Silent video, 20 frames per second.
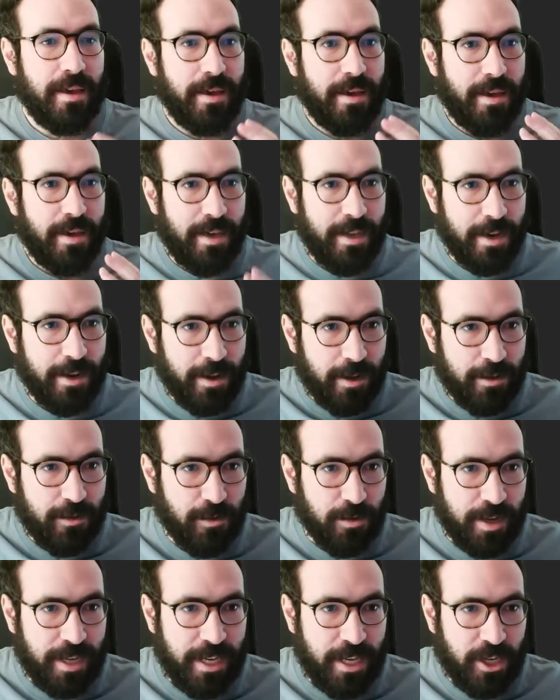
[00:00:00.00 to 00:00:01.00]
In order
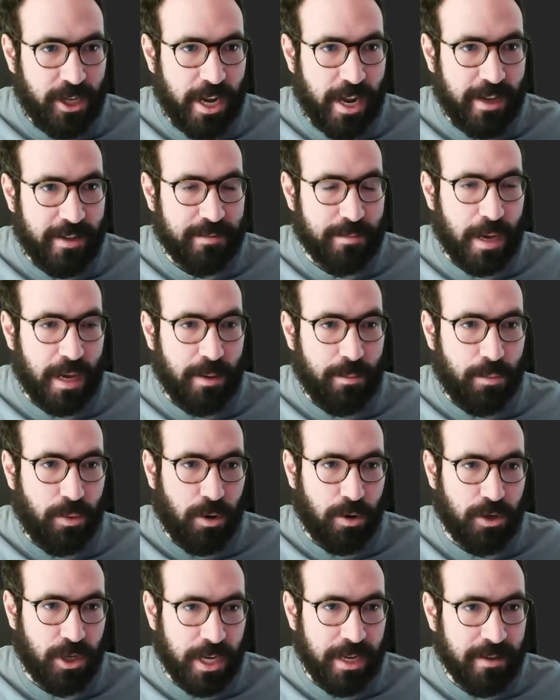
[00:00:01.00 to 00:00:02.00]
to initialize my
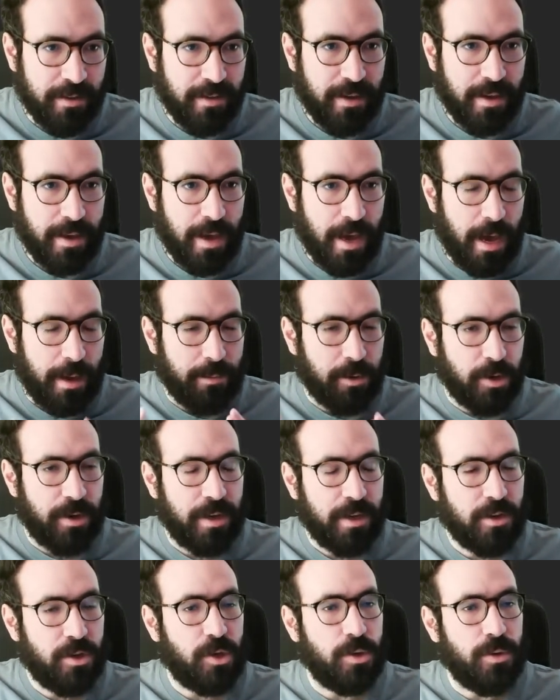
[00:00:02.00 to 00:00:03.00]
project, I'm
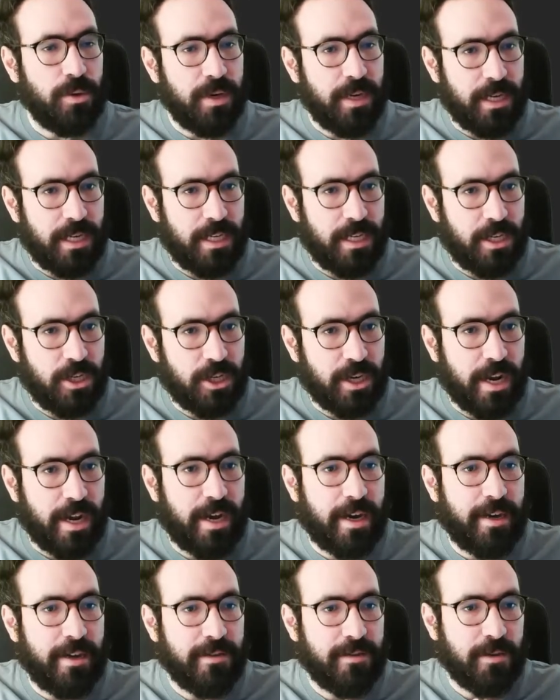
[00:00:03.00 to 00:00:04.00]
going to
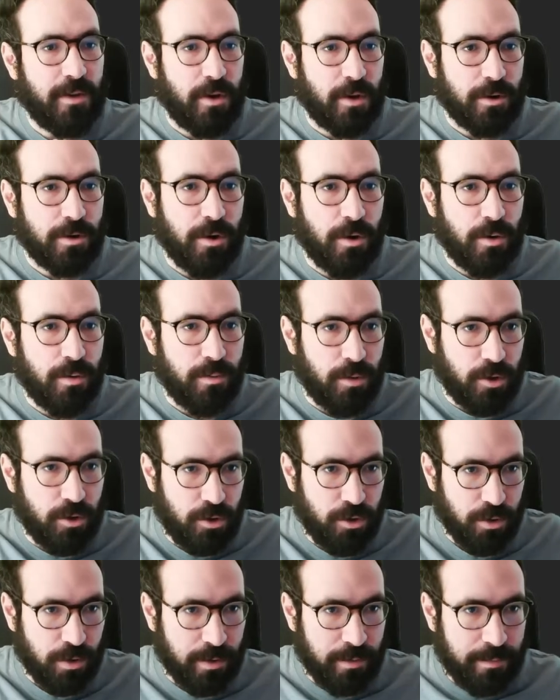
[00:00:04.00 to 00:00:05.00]
initialize a Go
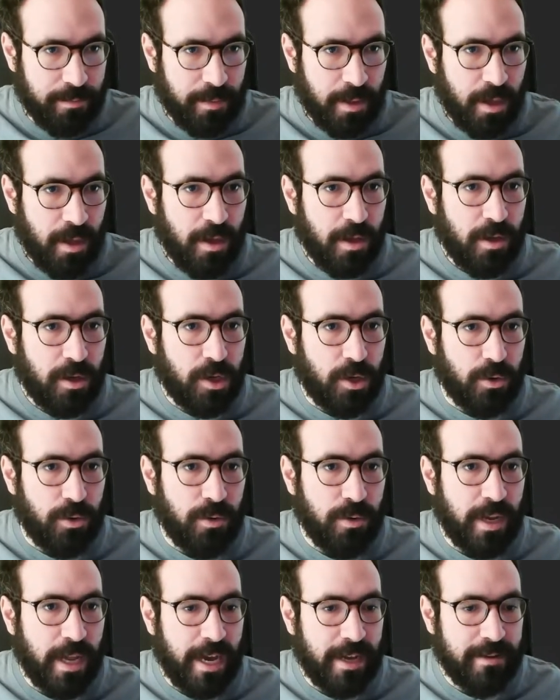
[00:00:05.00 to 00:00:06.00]
module. To
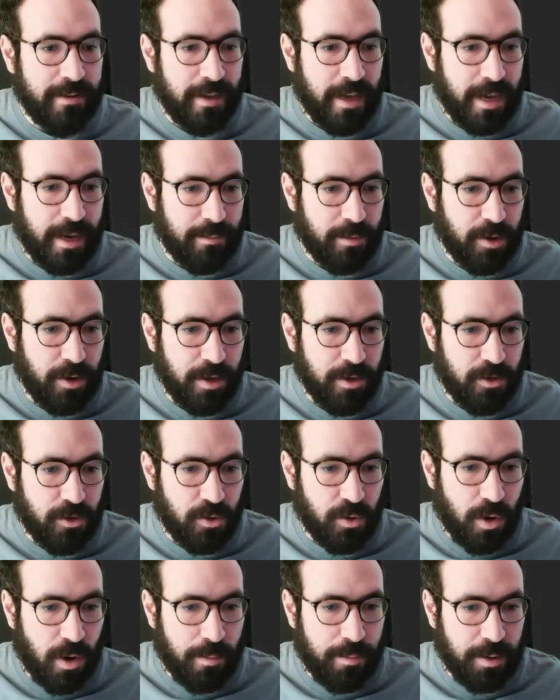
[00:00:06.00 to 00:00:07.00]
do that, I'm going
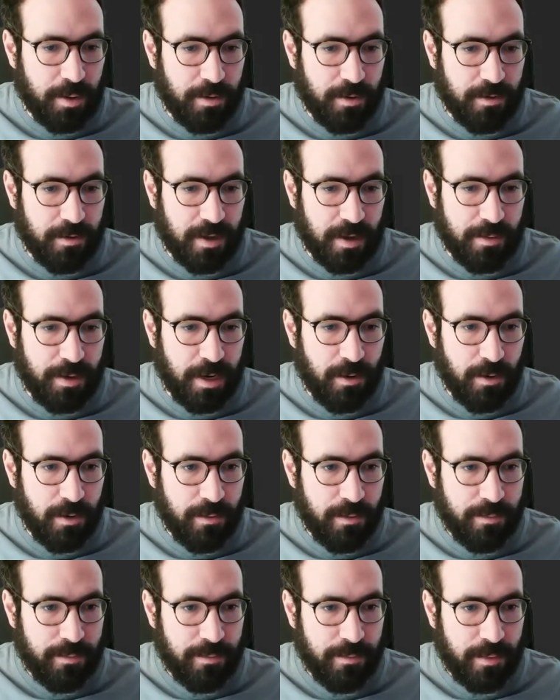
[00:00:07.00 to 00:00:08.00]
to open the terminal,
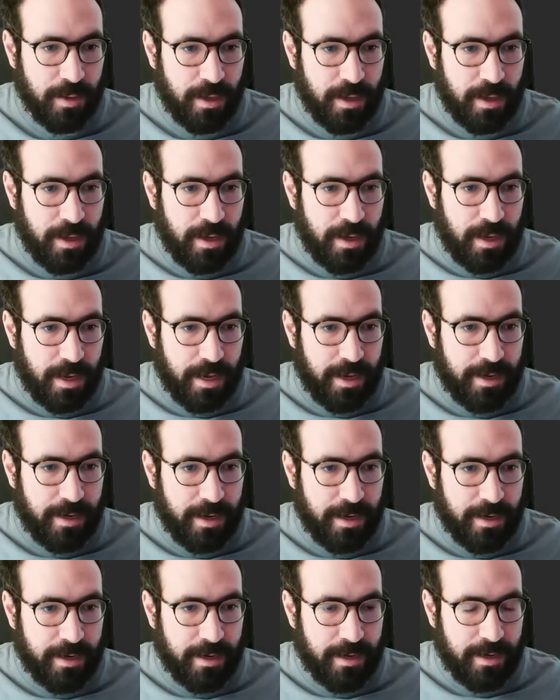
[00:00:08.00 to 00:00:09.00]
and
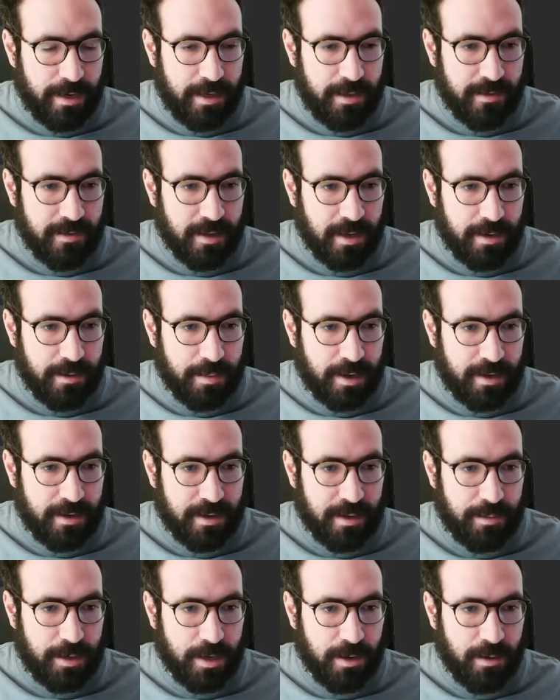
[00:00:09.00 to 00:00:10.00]
then inside my
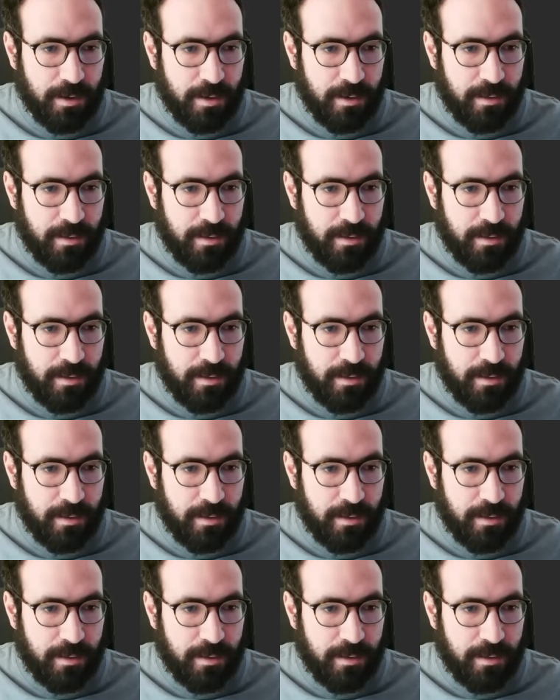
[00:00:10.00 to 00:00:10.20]
terminal,